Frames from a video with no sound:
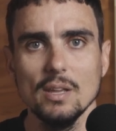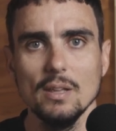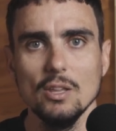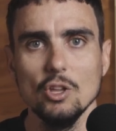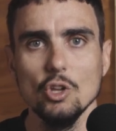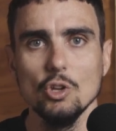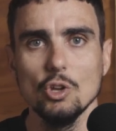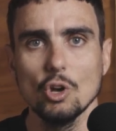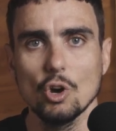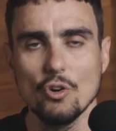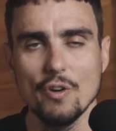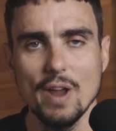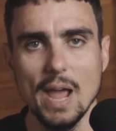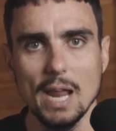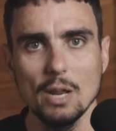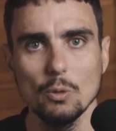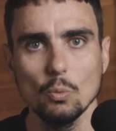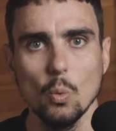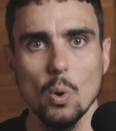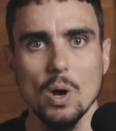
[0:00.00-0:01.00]
you
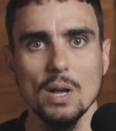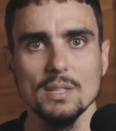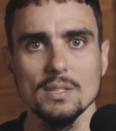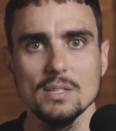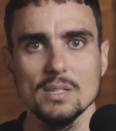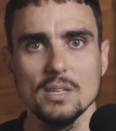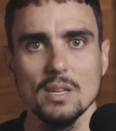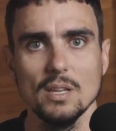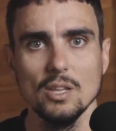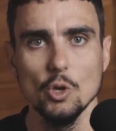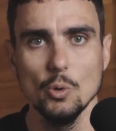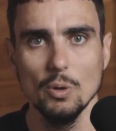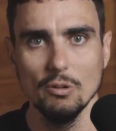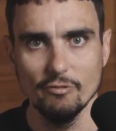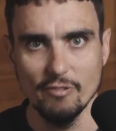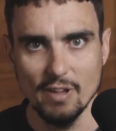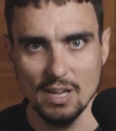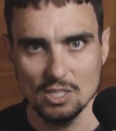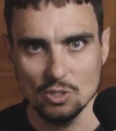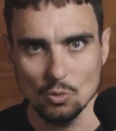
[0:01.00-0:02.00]
create it once, you
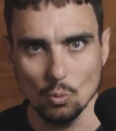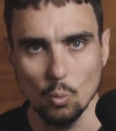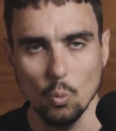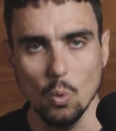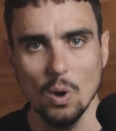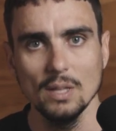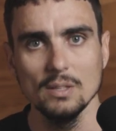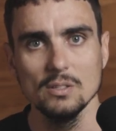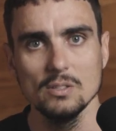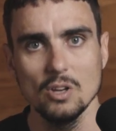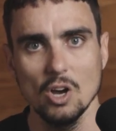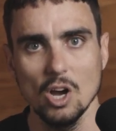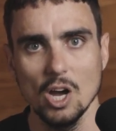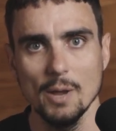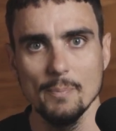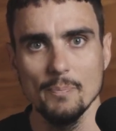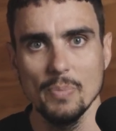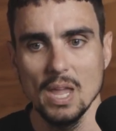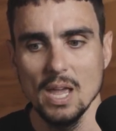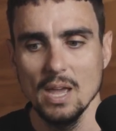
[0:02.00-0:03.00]
invest one
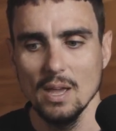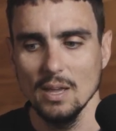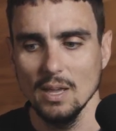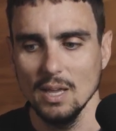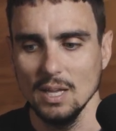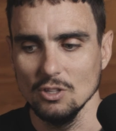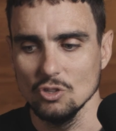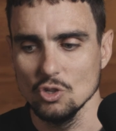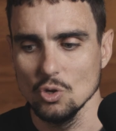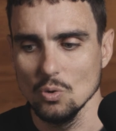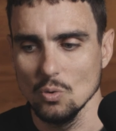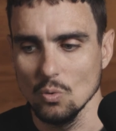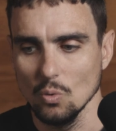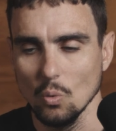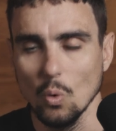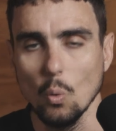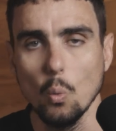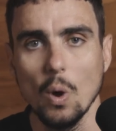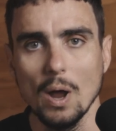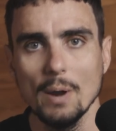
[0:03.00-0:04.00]
time into
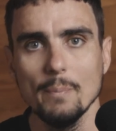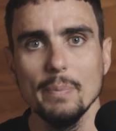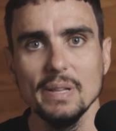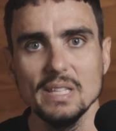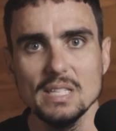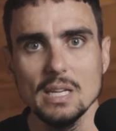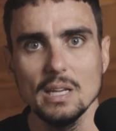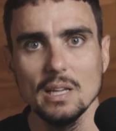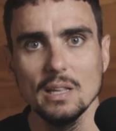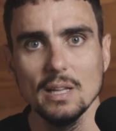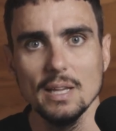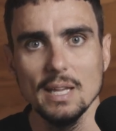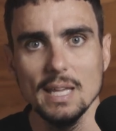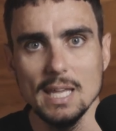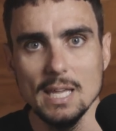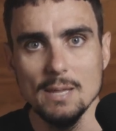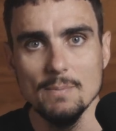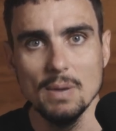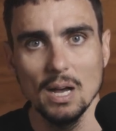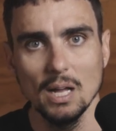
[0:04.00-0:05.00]
one particular
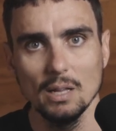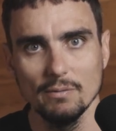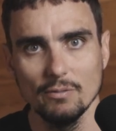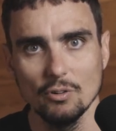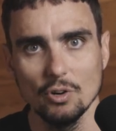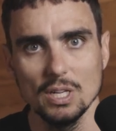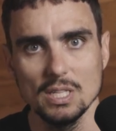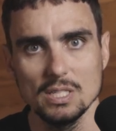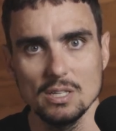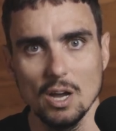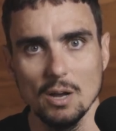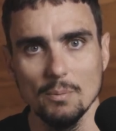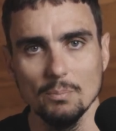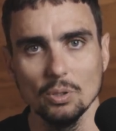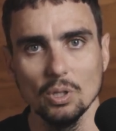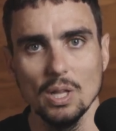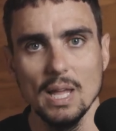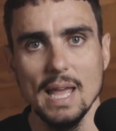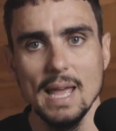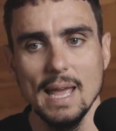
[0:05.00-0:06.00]
email, for
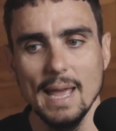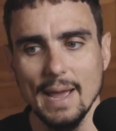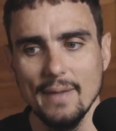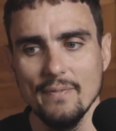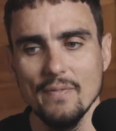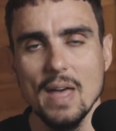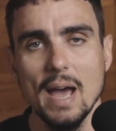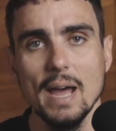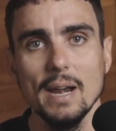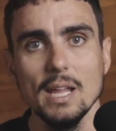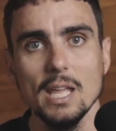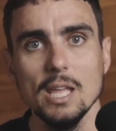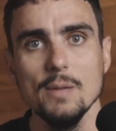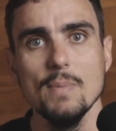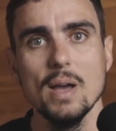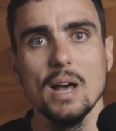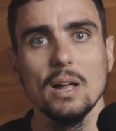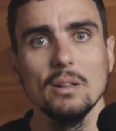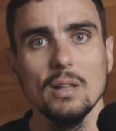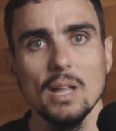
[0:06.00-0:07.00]
example, and that
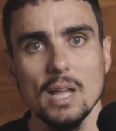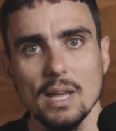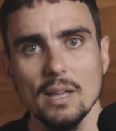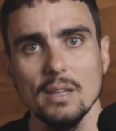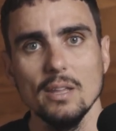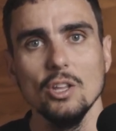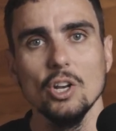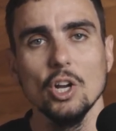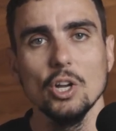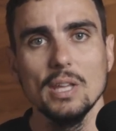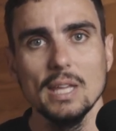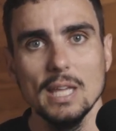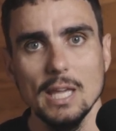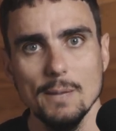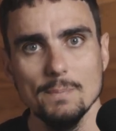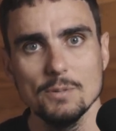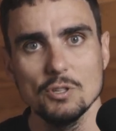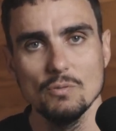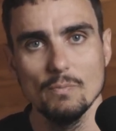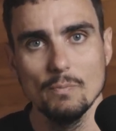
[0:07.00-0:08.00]
email
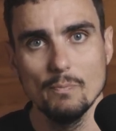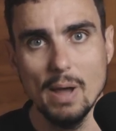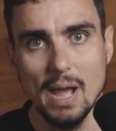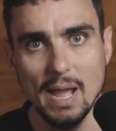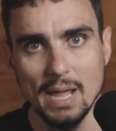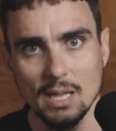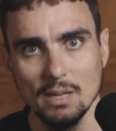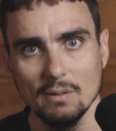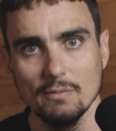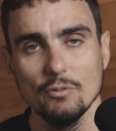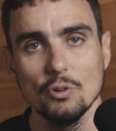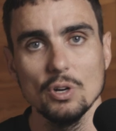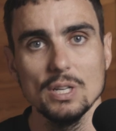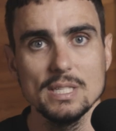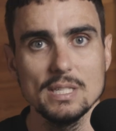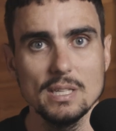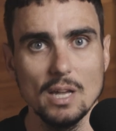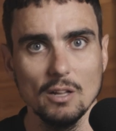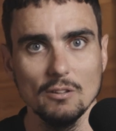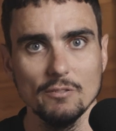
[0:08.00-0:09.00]
keeps paying for
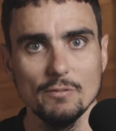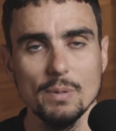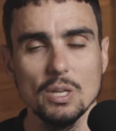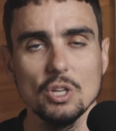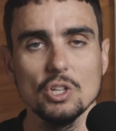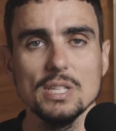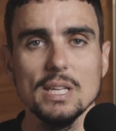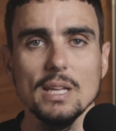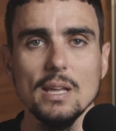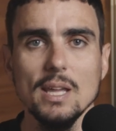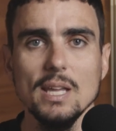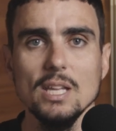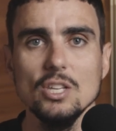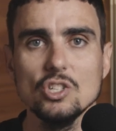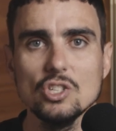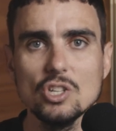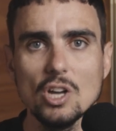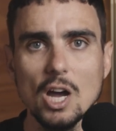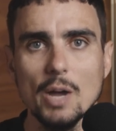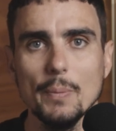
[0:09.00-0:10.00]
itself, because
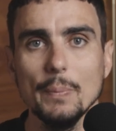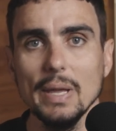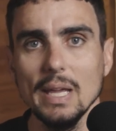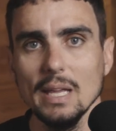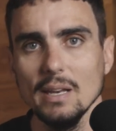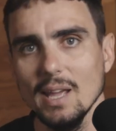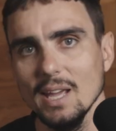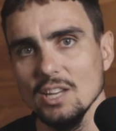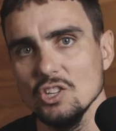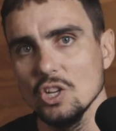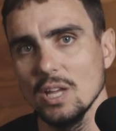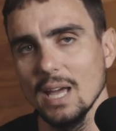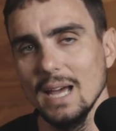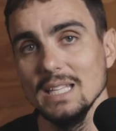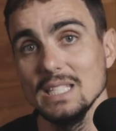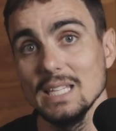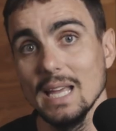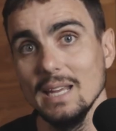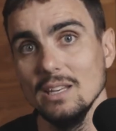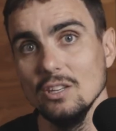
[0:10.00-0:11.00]
each time it
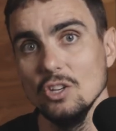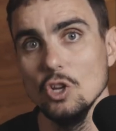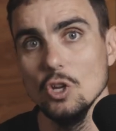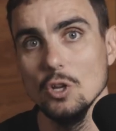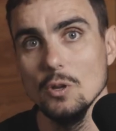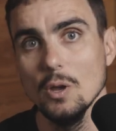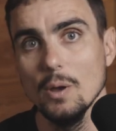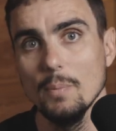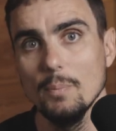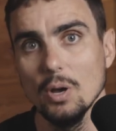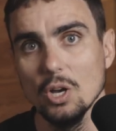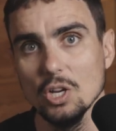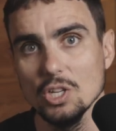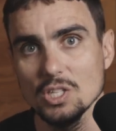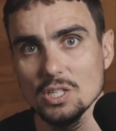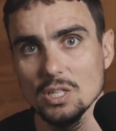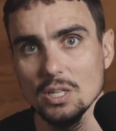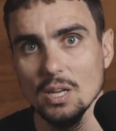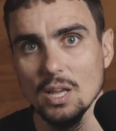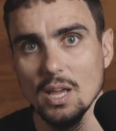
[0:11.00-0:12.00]
educates a new
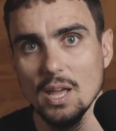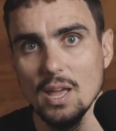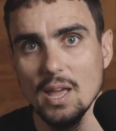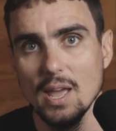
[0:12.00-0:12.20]
person.